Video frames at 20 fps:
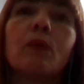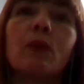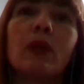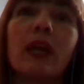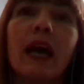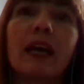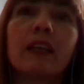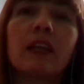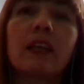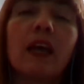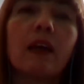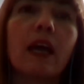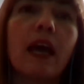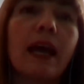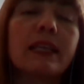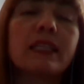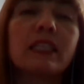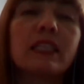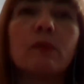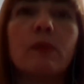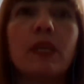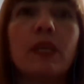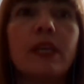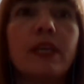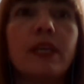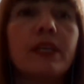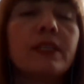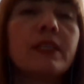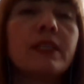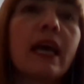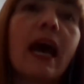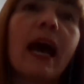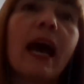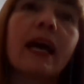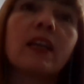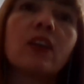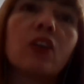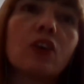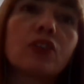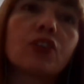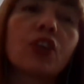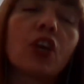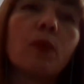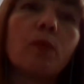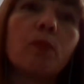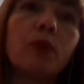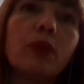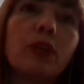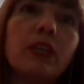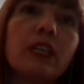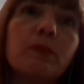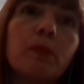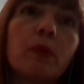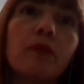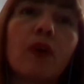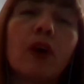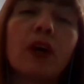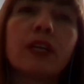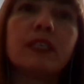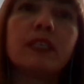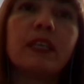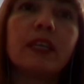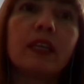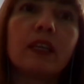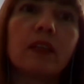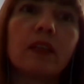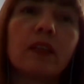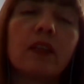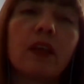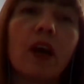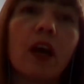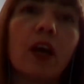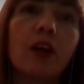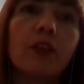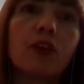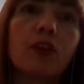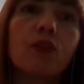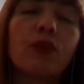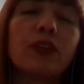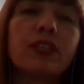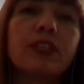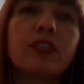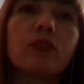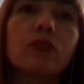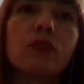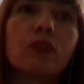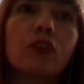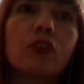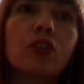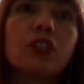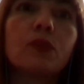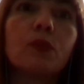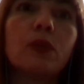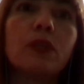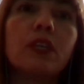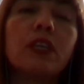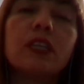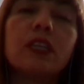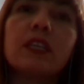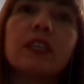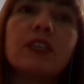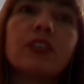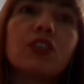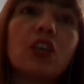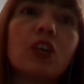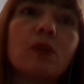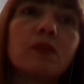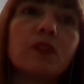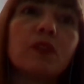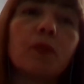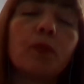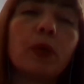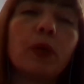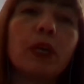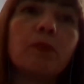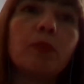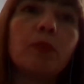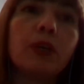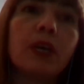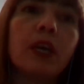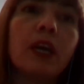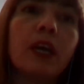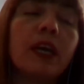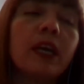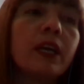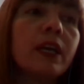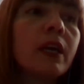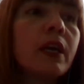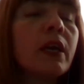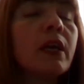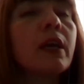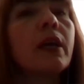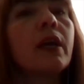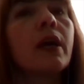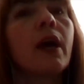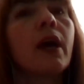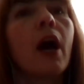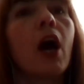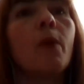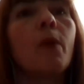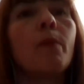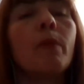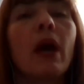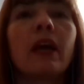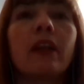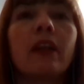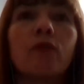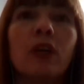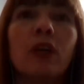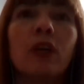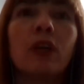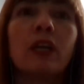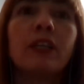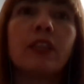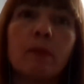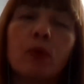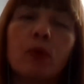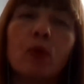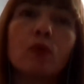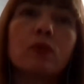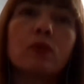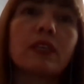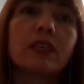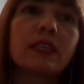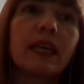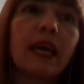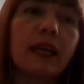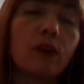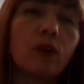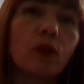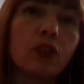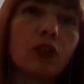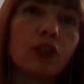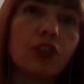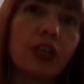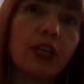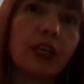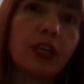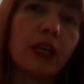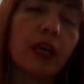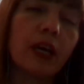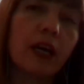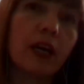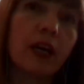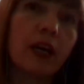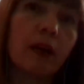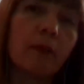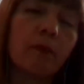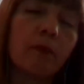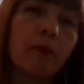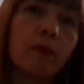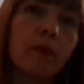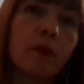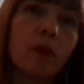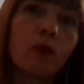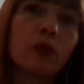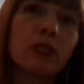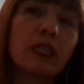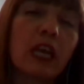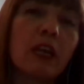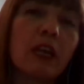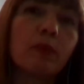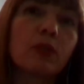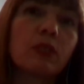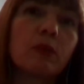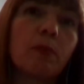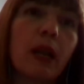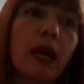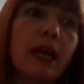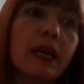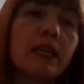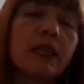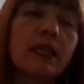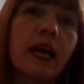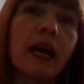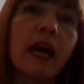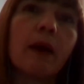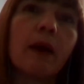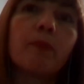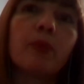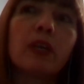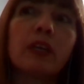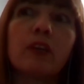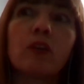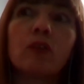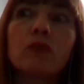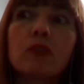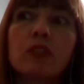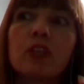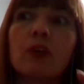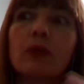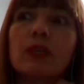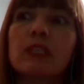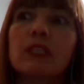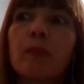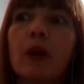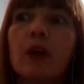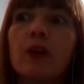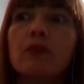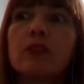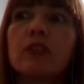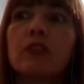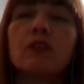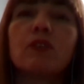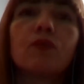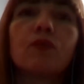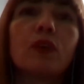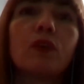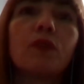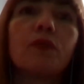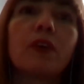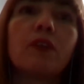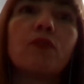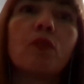that we had SMEs and large companies providing the critical goods we needed in terms of PPE. And really the importance that technology was able to play in that. But it also exposed those real